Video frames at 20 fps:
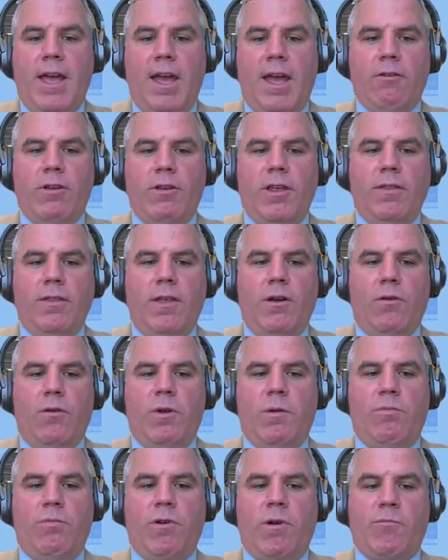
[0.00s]
everything that
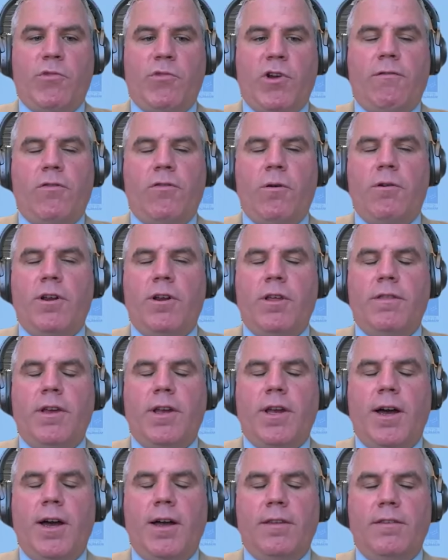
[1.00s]
we brought forward in the
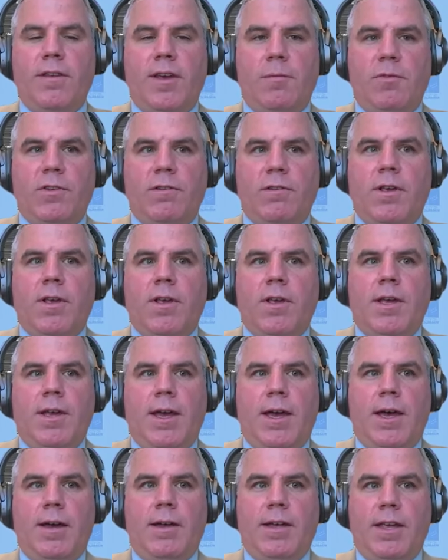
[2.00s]
concepts
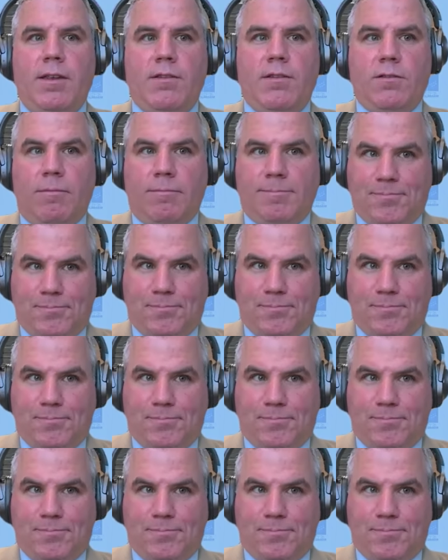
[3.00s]
uh, is